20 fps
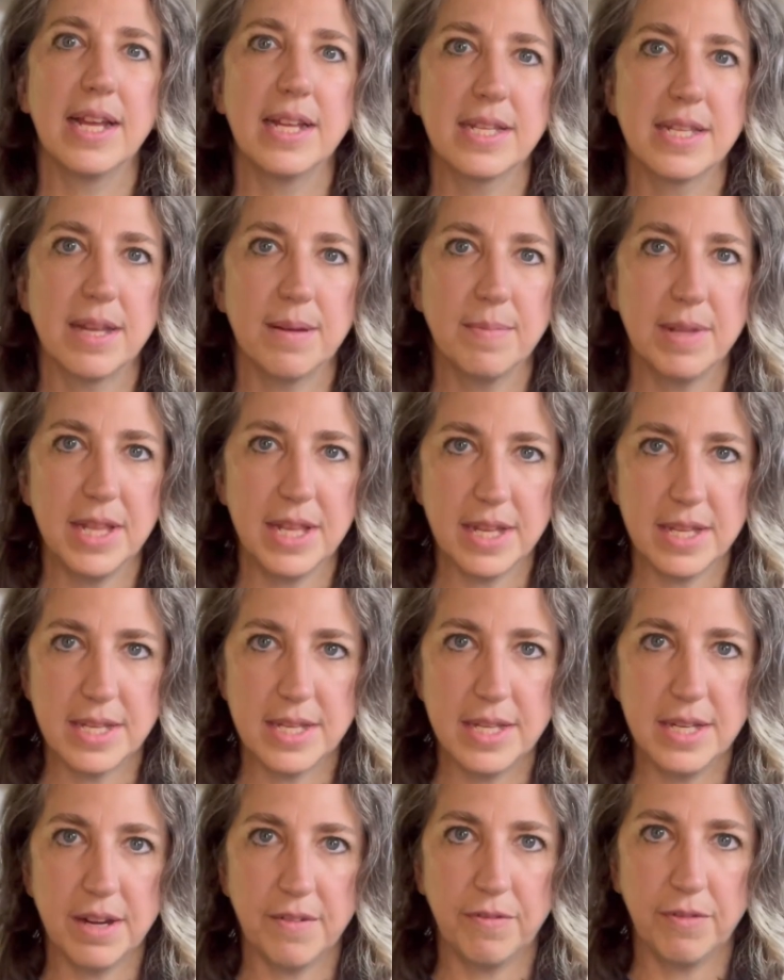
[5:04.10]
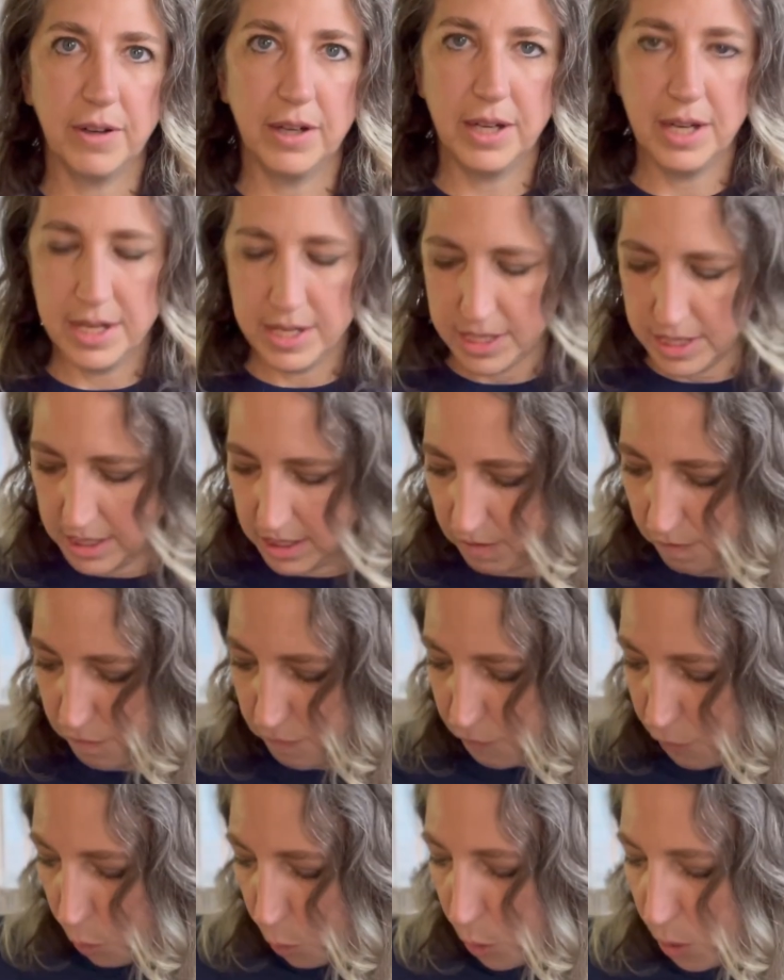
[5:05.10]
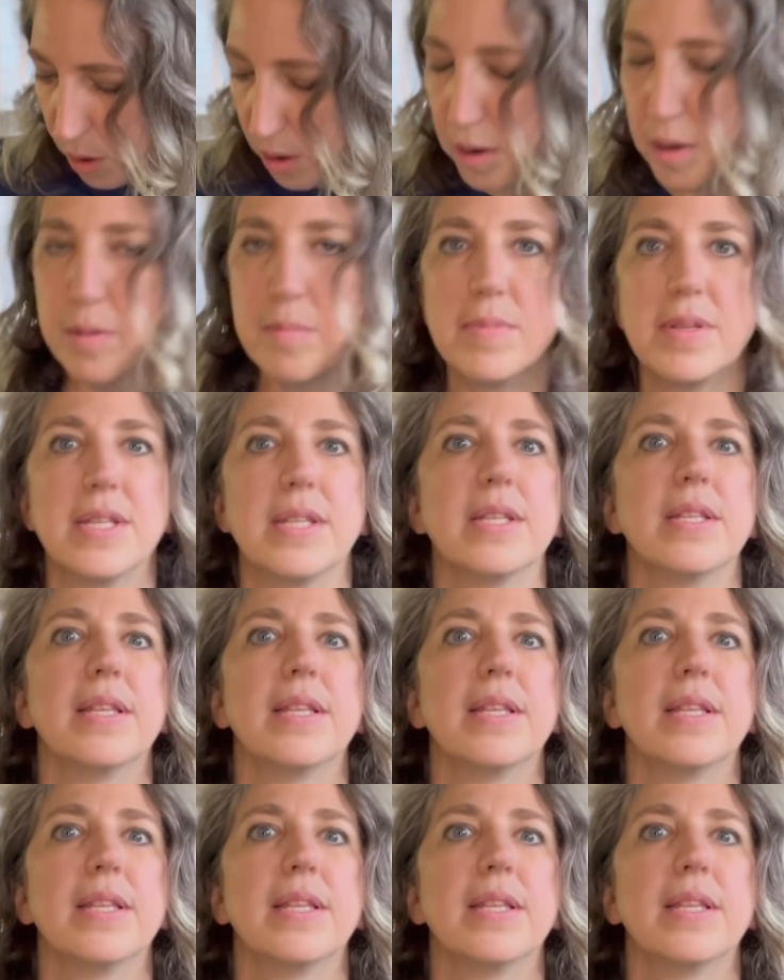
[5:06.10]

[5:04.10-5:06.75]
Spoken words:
some of these different forms